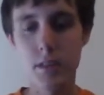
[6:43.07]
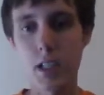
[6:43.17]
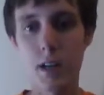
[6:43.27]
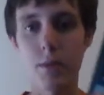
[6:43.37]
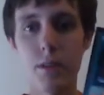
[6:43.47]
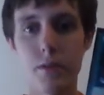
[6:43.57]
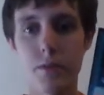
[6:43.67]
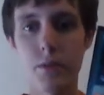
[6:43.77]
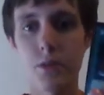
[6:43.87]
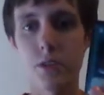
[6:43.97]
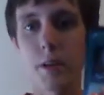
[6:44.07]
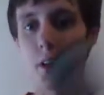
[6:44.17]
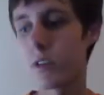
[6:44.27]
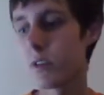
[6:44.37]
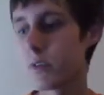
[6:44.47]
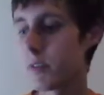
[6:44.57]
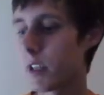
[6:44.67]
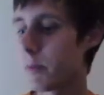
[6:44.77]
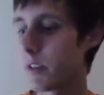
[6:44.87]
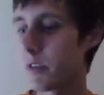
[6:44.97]
Got one Foolish Burial.
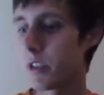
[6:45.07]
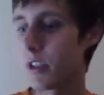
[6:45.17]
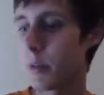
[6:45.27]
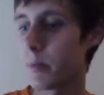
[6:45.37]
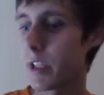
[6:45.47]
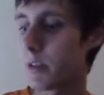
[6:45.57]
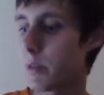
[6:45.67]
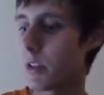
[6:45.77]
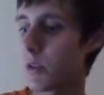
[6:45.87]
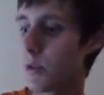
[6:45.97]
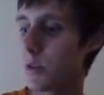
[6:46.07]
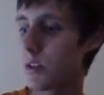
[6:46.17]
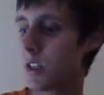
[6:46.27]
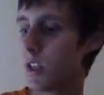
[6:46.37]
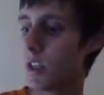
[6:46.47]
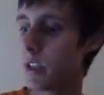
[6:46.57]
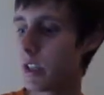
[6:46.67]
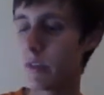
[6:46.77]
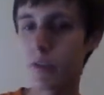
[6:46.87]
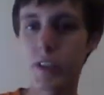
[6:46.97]
That's basically a target Plague Spreader or
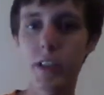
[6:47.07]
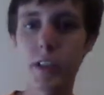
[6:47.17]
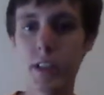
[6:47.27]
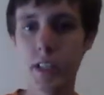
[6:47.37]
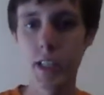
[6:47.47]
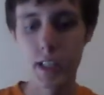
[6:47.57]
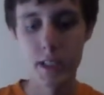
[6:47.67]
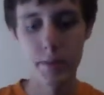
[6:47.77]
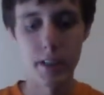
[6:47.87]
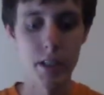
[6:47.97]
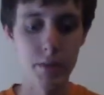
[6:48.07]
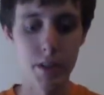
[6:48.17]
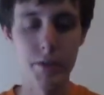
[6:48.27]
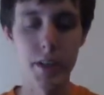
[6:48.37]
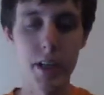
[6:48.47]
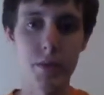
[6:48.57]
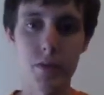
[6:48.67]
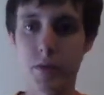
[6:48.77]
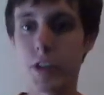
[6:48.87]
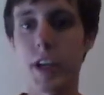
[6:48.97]
Level Leader, depending on if you have
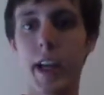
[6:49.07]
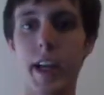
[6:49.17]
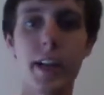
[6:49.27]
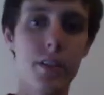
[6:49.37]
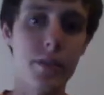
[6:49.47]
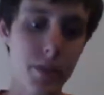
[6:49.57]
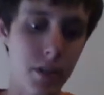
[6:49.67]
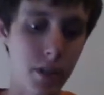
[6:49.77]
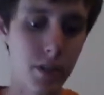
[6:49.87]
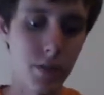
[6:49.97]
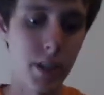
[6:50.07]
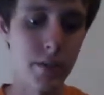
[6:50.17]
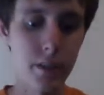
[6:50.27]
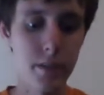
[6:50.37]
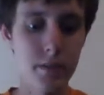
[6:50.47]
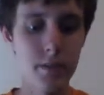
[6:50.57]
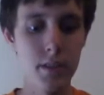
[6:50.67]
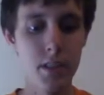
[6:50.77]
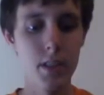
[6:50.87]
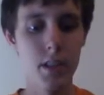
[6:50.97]
one in your hand or if you don't or whatever.
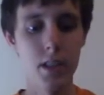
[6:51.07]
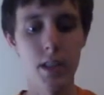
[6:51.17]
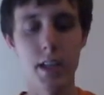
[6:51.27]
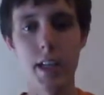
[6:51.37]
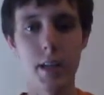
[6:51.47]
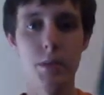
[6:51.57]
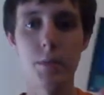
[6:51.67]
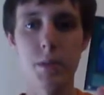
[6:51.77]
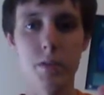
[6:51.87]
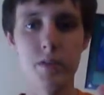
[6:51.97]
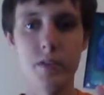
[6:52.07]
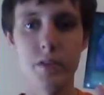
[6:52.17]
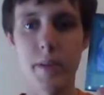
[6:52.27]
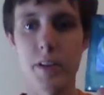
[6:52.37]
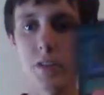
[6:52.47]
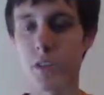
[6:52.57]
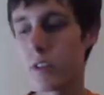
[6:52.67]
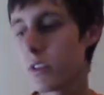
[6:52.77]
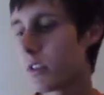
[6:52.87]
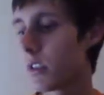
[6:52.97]
And one Burial from a different
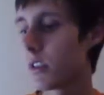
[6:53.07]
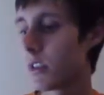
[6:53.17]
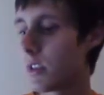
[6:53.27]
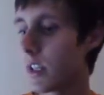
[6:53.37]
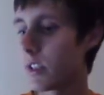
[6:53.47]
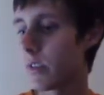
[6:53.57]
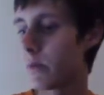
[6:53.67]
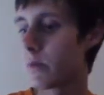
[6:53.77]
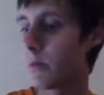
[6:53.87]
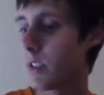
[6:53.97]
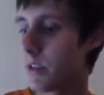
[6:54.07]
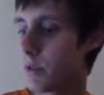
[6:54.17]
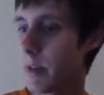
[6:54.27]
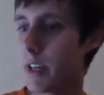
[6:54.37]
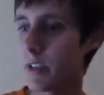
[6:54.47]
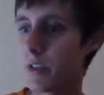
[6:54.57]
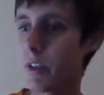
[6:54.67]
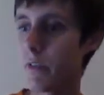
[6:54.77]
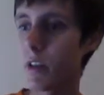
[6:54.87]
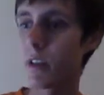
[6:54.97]
dimension to take stuff from your play and throw it back to your
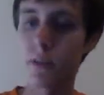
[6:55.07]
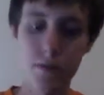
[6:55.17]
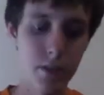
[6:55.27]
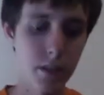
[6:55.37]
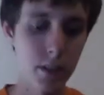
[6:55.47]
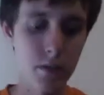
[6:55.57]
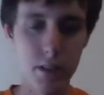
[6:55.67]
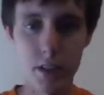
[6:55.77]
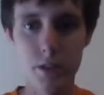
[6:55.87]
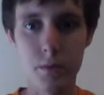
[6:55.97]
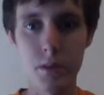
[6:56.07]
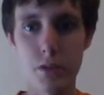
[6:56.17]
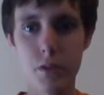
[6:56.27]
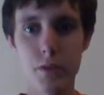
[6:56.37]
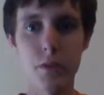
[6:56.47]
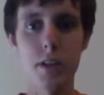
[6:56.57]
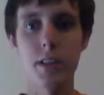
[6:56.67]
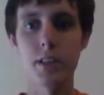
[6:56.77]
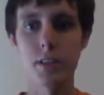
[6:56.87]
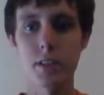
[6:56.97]
graveyard for another Doom Dozer if you want,
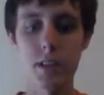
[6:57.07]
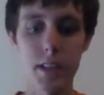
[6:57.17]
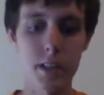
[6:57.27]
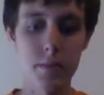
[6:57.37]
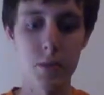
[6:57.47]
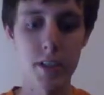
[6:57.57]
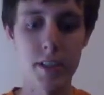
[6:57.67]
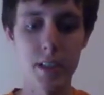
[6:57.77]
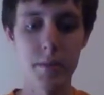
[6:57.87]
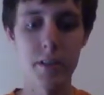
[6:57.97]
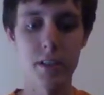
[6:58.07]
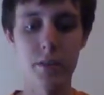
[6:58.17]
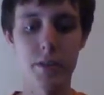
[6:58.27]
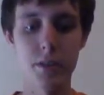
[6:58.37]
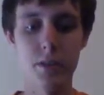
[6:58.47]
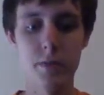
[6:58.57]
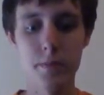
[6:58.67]
or get more Aztec P's on the field.